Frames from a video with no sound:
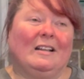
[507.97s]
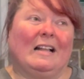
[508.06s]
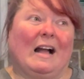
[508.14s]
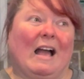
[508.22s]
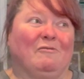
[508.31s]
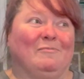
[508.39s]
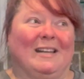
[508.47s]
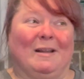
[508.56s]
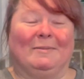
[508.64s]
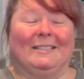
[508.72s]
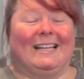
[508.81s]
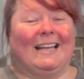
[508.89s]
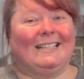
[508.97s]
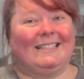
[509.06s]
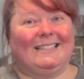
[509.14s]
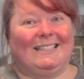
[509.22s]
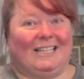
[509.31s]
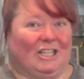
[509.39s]
I've been able to
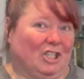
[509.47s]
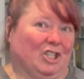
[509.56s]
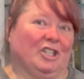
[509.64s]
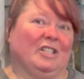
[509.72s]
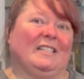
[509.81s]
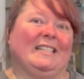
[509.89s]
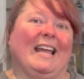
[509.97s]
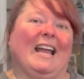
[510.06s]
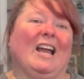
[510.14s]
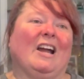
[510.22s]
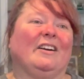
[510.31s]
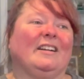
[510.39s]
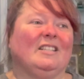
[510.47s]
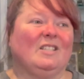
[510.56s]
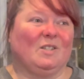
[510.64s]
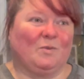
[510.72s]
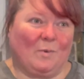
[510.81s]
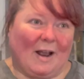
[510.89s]
get t-shirts there and
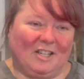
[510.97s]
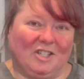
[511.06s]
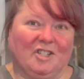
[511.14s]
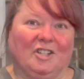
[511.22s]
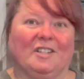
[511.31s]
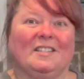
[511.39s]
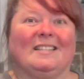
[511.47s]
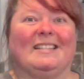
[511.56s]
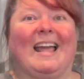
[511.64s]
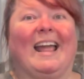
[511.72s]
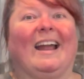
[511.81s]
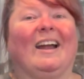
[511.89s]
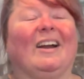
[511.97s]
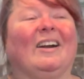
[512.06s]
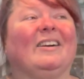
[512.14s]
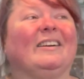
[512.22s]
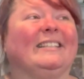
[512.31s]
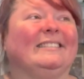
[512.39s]
sweatshirts
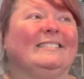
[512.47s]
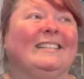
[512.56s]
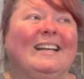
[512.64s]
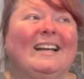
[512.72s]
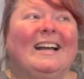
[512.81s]
there, and